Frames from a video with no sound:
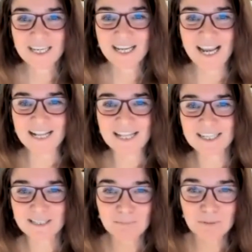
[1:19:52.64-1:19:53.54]
like
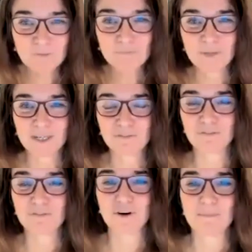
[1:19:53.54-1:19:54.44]
this movement
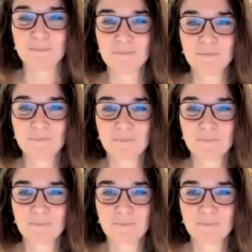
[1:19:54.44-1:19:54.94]
from